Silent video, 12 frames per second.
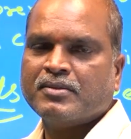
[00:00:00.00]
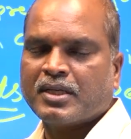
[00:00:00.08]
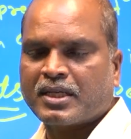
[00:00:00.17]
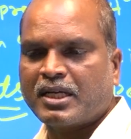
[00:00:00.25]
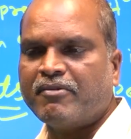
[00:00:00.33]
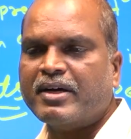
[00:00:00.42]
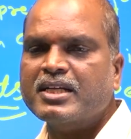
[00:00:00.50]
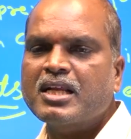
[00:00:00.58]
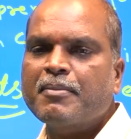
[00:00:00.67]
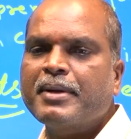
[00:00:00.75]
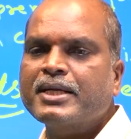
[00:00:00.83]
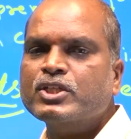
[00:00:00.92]

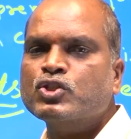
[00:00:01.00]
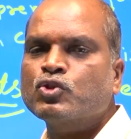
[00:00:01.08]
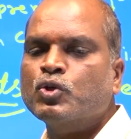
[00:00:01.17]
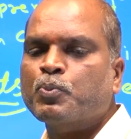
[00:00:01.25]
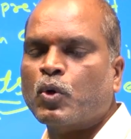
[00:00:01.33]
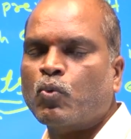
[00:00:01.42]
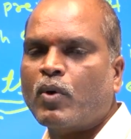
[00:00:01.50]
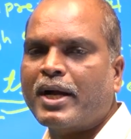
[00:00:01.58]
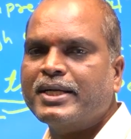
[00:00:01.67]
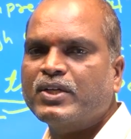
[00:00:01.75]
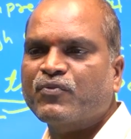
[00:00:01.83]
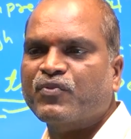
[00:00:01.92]
government should
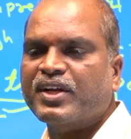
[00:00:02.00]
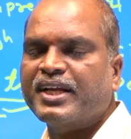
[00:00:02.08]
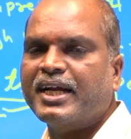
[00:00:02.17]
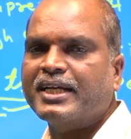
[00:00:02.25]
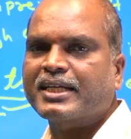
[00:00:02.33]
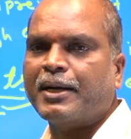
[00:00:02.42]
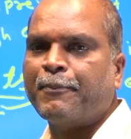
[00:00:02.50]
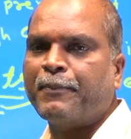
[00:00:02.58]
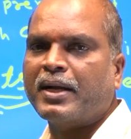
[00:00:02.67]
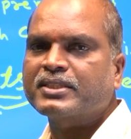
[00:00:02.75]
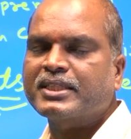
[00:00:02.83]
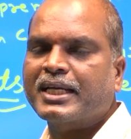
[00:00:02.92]
provide free and
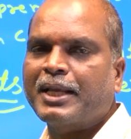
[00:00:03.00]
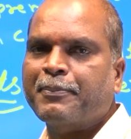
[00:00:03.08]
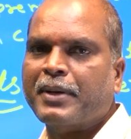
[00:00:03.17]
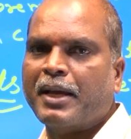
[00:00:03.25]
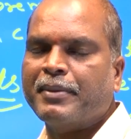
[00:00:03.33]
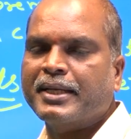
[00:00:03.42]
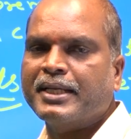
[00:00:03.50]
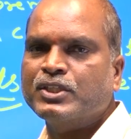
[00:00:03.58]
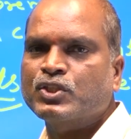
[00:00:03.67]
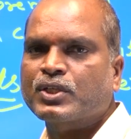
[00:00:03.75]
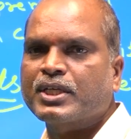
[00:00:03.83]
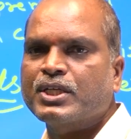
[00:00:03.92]
compulsory primary
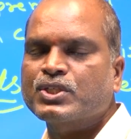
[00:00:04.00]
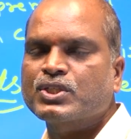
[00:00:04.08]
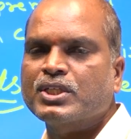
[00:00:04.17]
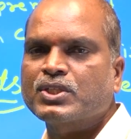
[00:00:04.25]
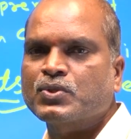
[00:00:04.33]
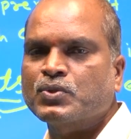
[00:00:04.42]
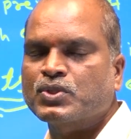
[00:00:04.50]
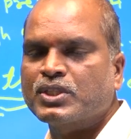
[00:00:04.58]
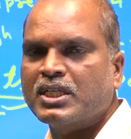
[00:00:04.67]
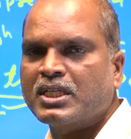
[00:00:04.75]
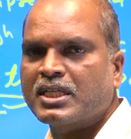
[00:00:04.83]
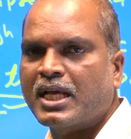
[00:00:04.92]
education to
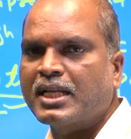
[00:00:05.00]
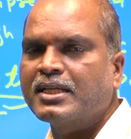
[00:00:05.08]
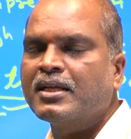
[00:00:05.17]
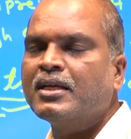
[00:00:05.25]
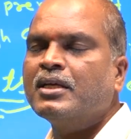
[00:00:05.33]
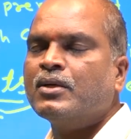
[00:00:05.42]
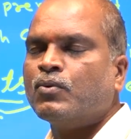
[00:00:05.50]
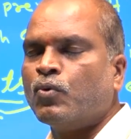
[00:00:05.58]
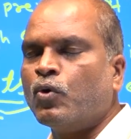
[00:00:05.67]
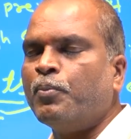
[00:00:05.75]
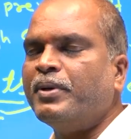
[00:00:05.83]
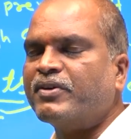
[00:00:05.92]
children
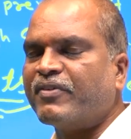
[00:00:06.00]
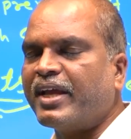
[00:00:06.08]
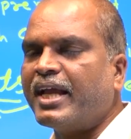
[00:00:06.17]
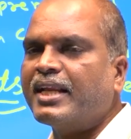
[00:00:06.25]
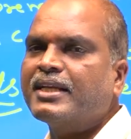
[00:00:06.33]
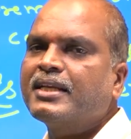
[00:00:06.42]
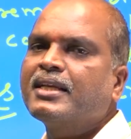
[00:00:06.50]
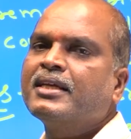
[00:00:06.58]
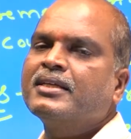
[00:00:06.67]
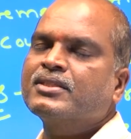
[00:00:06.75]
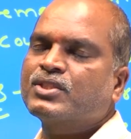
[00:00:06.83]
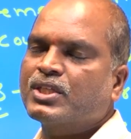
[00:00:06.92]
who between
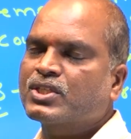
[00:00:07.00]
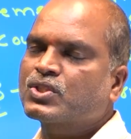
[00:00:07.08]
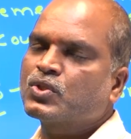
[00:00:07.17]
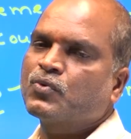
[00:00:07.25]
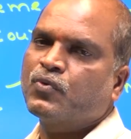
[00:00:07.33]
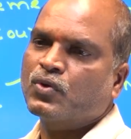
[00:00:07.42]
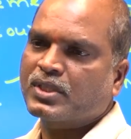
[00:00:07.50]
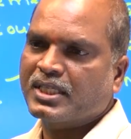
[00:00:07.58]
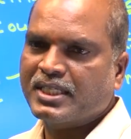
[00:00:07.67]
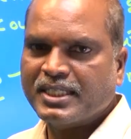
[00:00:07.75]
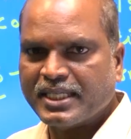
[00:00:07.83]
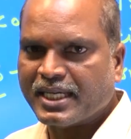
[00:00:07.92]
6 to
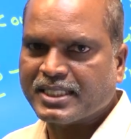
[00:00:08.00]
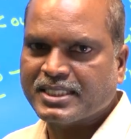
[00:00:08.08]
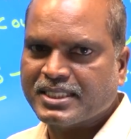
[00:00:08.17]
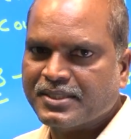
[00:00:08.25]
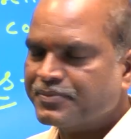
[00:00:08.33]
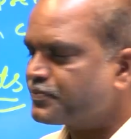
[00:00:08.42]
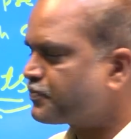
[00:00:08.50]
14 years.